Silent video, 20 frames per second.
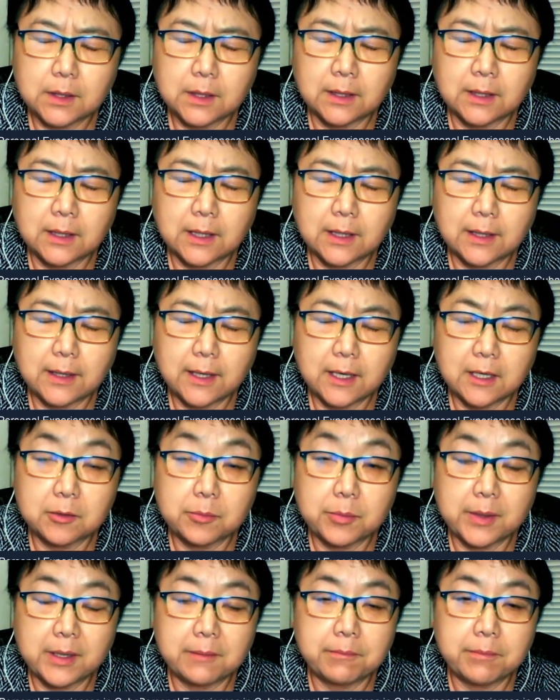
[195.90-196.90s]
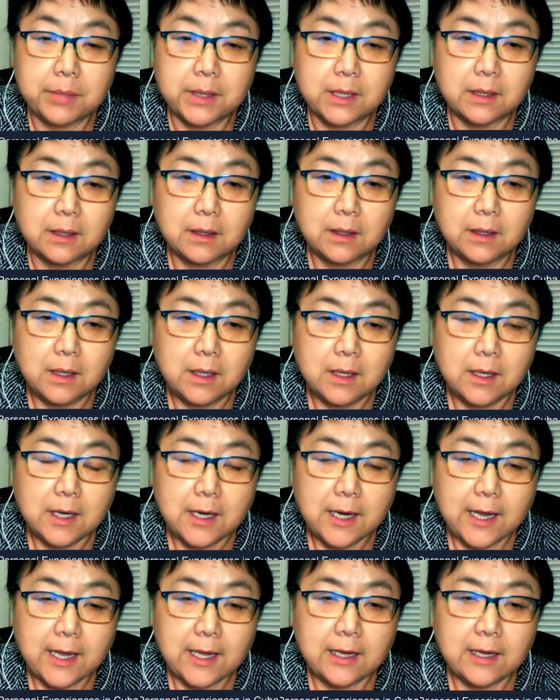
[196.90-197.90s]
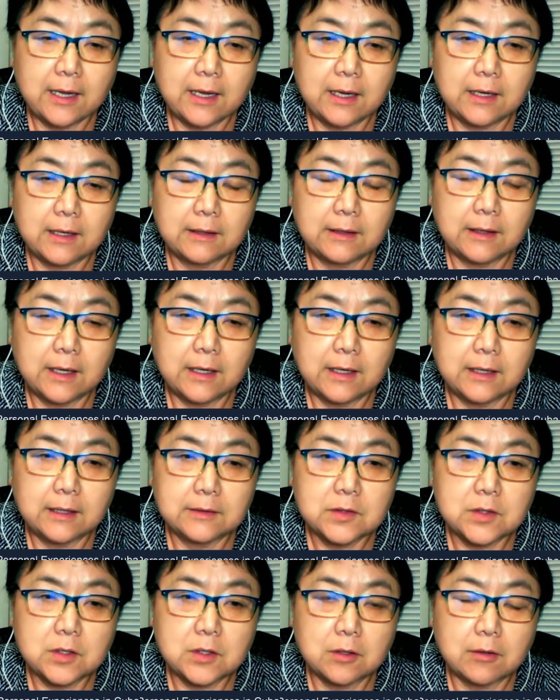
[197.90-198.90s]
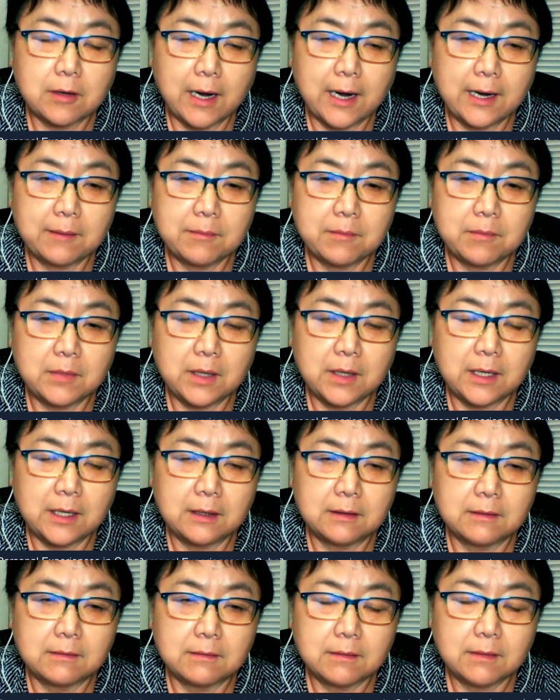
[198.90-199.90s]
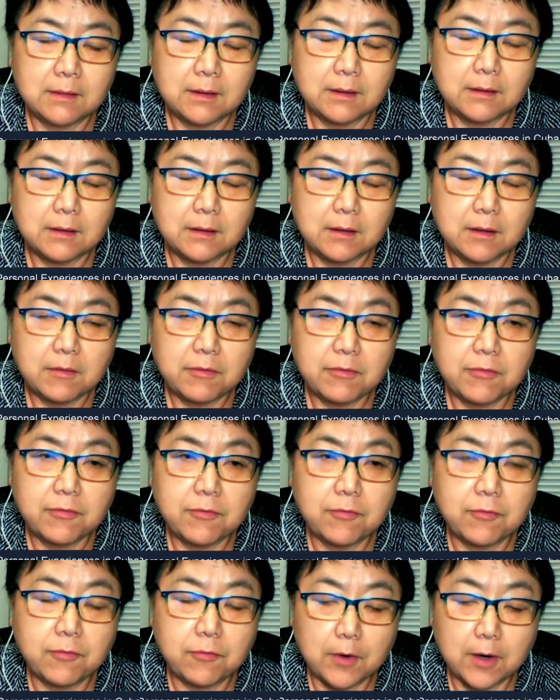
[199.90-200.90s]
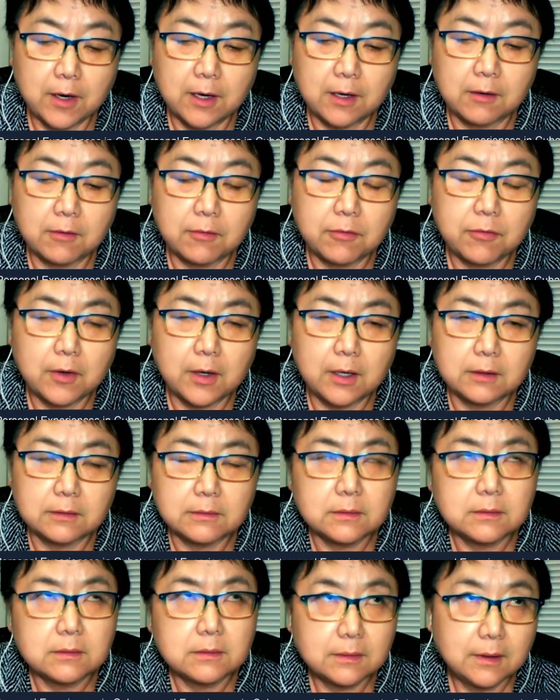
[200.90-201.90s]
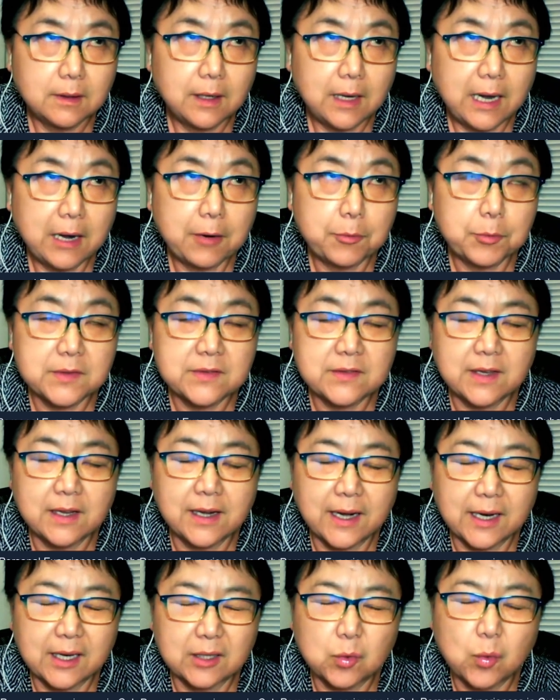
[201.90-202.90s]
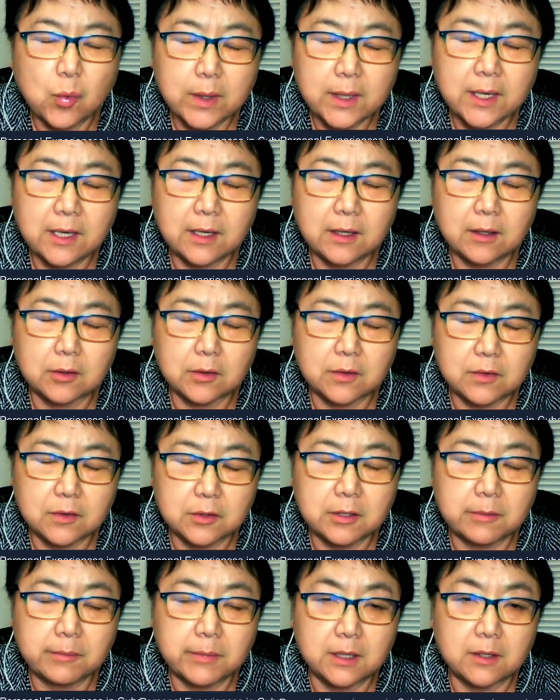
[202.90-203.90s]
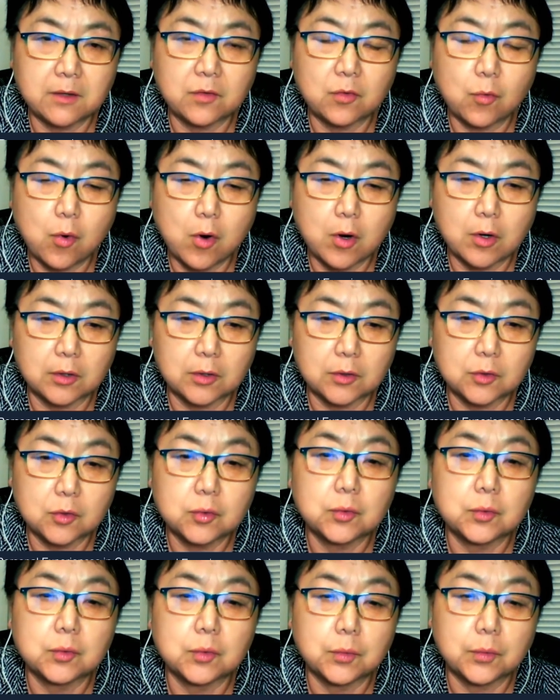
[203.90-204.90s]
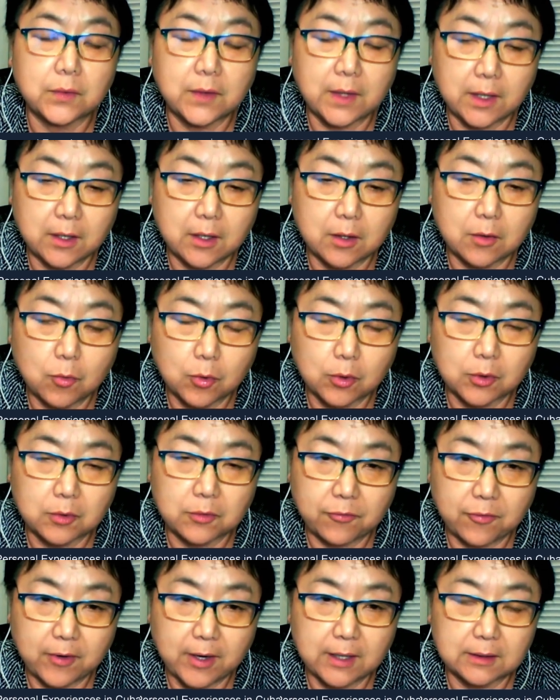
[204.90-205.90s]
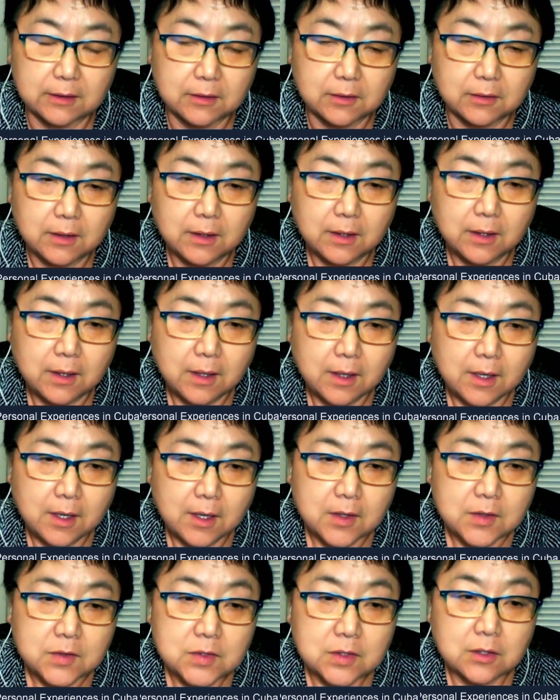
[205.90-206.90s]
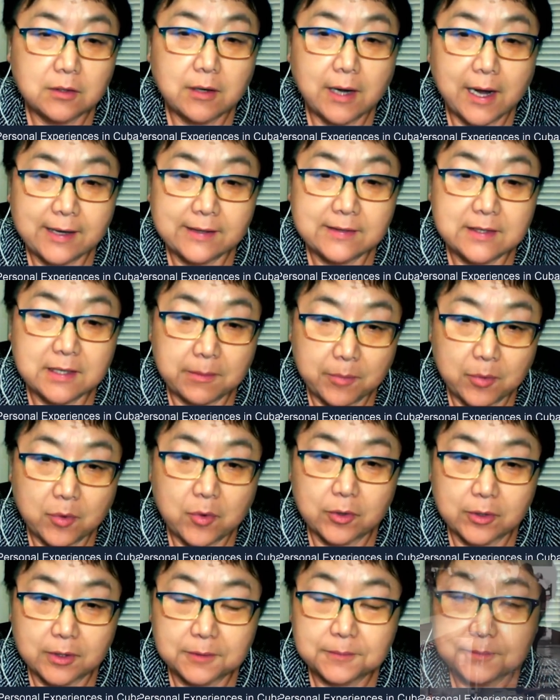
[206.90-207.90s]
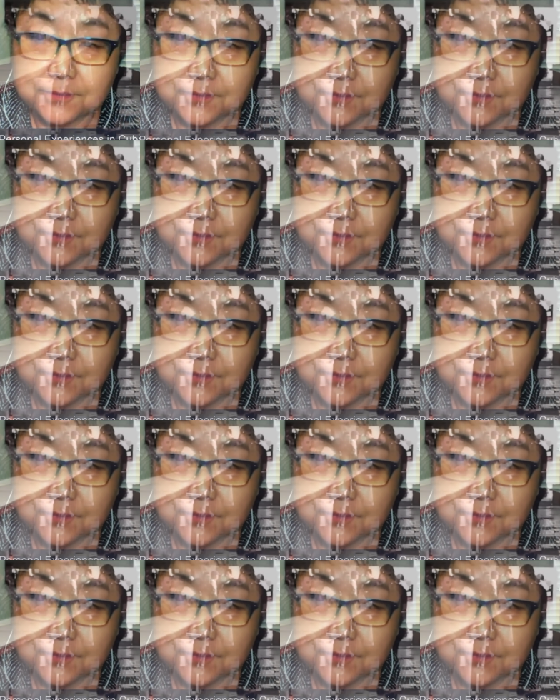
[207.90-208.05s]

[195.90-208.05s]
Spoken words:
in Airbnb. And so I'm in, I would say like a 20 or 30 minutes walk to the waterfront. So I see more.